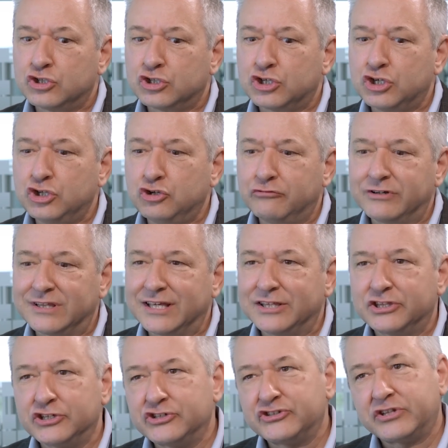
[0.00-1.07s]
can you relate
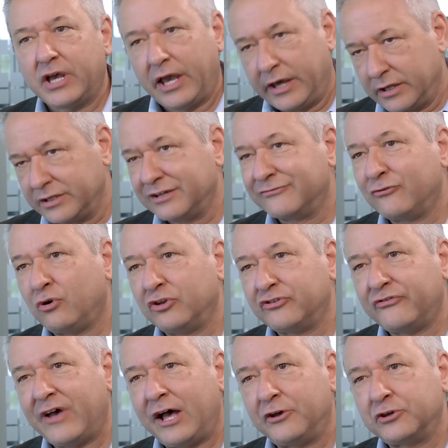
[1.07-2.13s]
this to AlienVault's
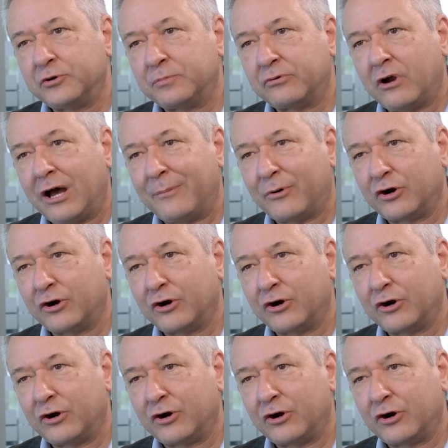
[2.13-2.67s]
value prop?